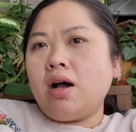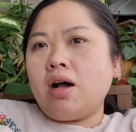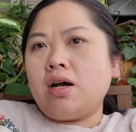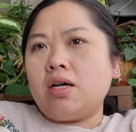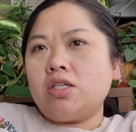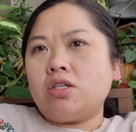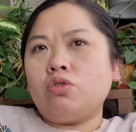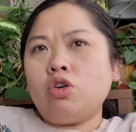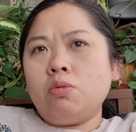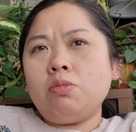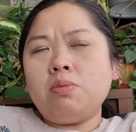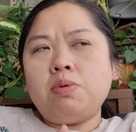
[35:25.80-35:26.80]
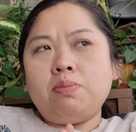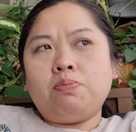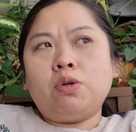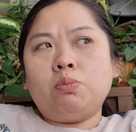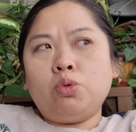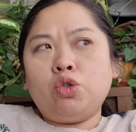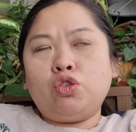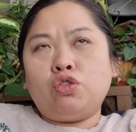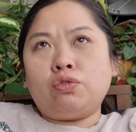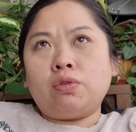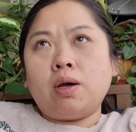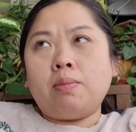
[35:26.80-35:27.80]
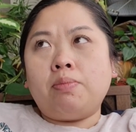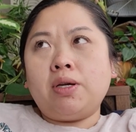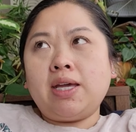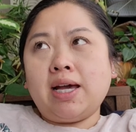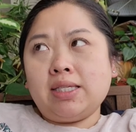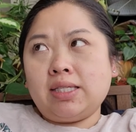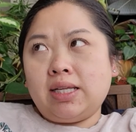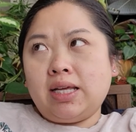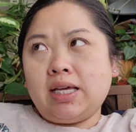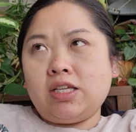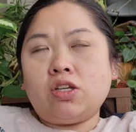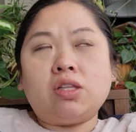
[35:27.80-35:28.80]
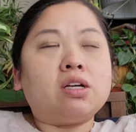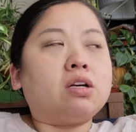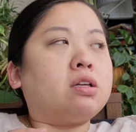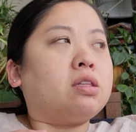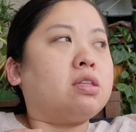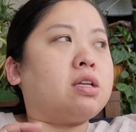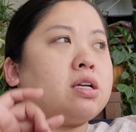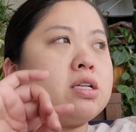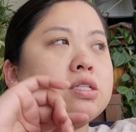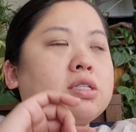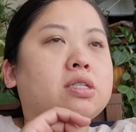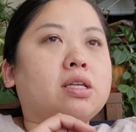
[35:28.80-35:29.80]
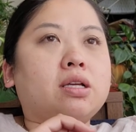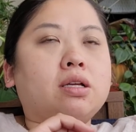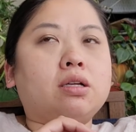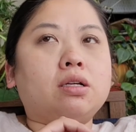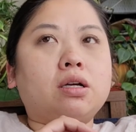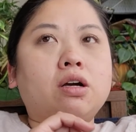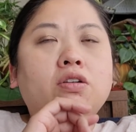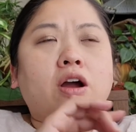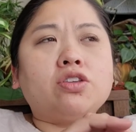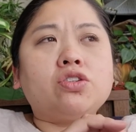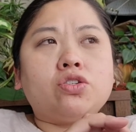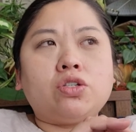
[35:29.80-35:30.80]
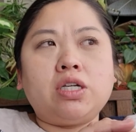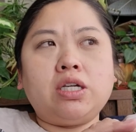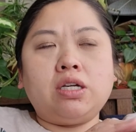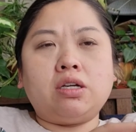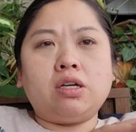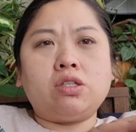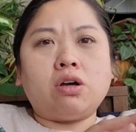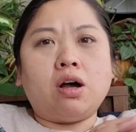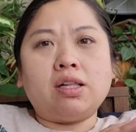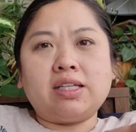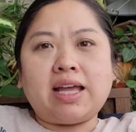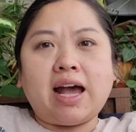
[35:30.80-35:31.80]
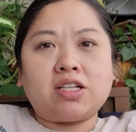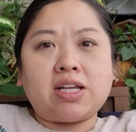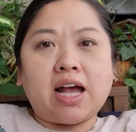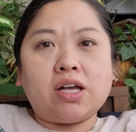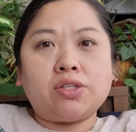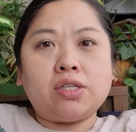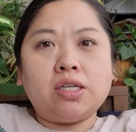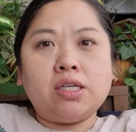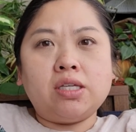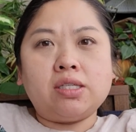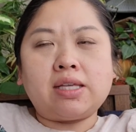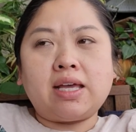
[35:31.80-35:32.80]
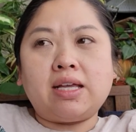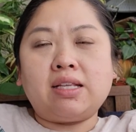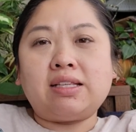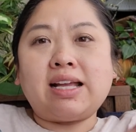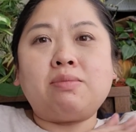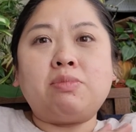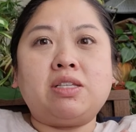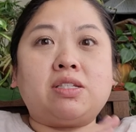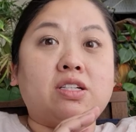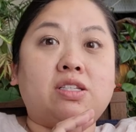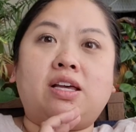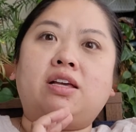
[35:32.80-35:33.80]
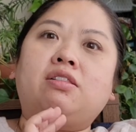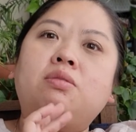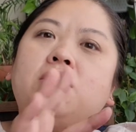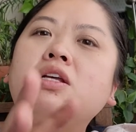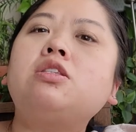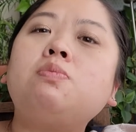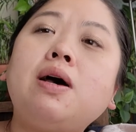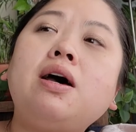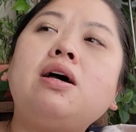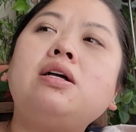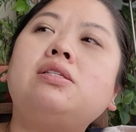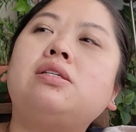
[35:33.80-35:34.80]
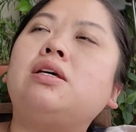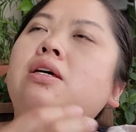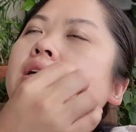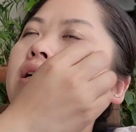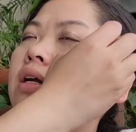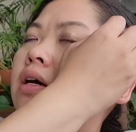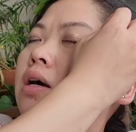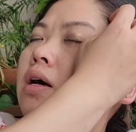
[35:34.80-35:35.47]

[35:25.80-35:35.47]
Uh, so normally people move, but yesterday, so the there's across the street, it's all attached houses, and that means just like limited spots, and